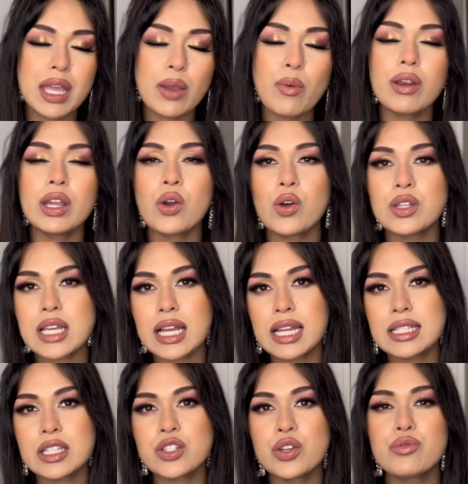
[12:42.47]
wearing contact
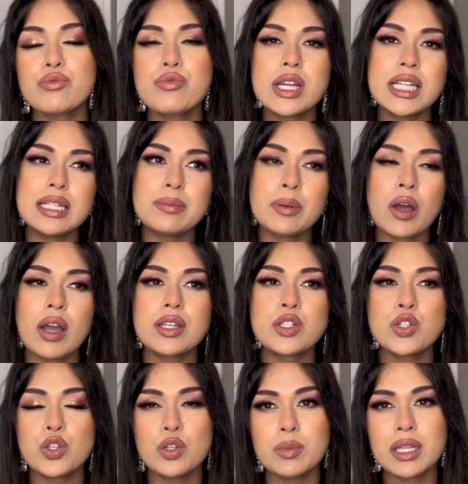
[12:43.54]
lenses, don't really apply
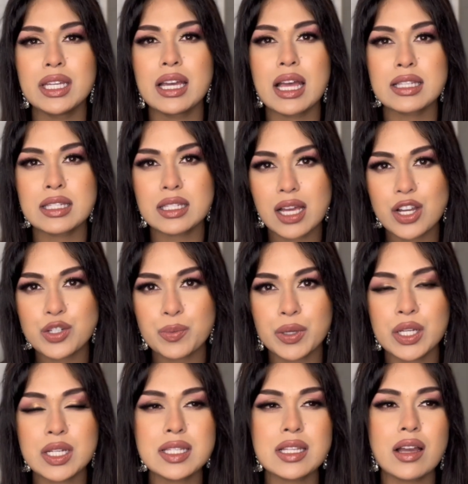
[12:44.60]
to me as such
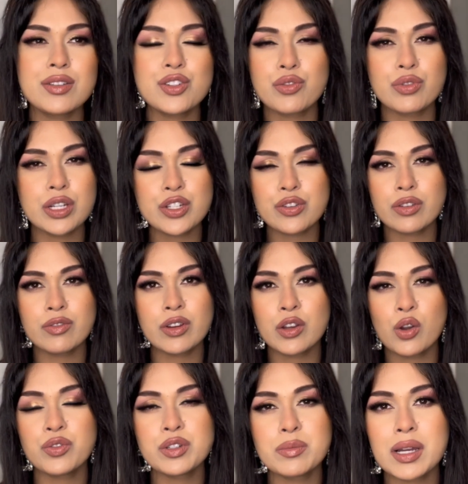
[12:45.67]
because I don't really do them very
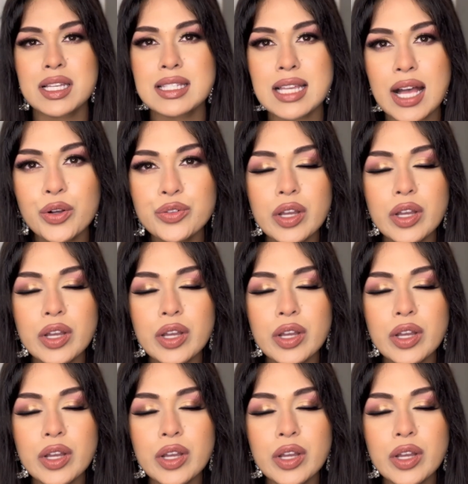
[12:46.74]
often myself.